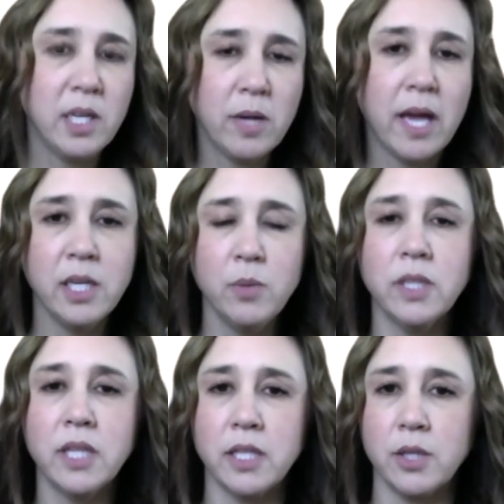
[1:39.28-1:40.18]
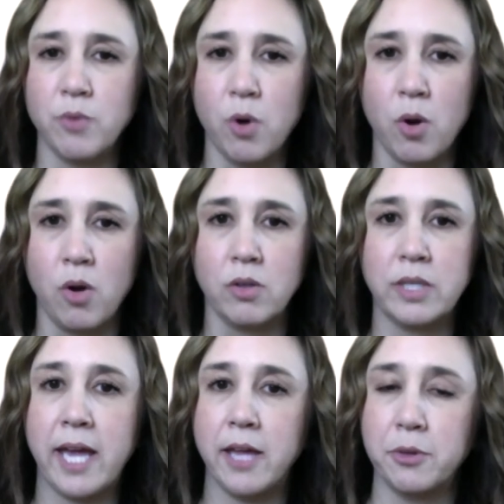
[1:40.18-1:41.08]
anyone can enroll
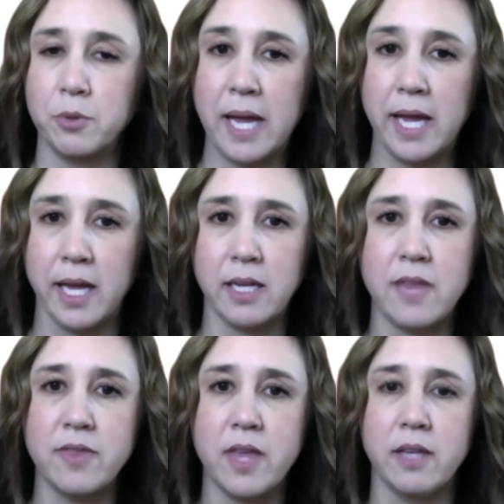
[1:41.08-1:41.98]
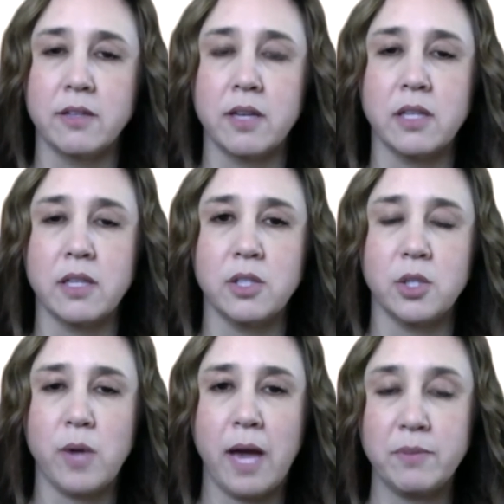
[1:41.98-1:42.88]
K through 8, and then
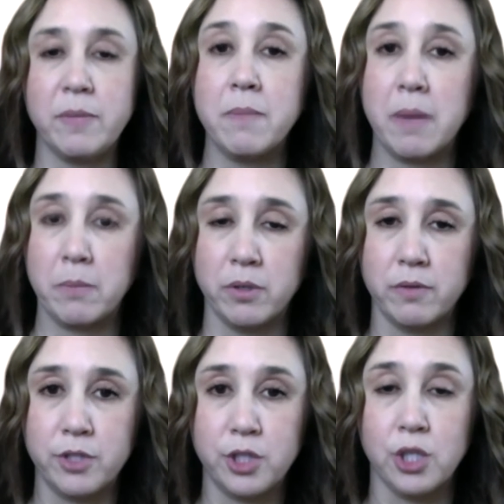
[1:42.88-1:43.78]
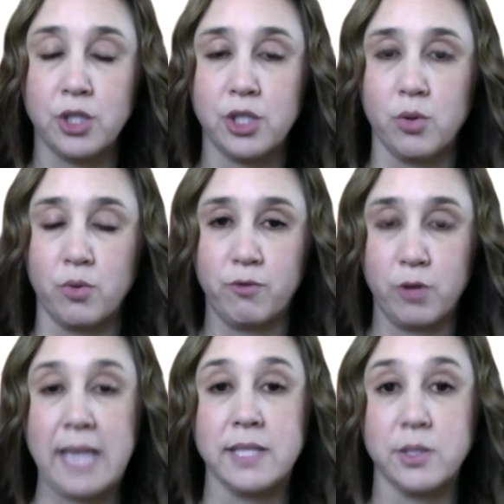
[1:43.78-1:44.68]
you have to be a member of the church for
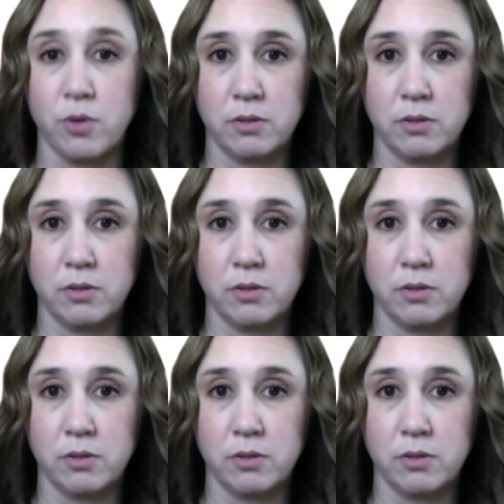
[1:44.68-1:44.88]
high school?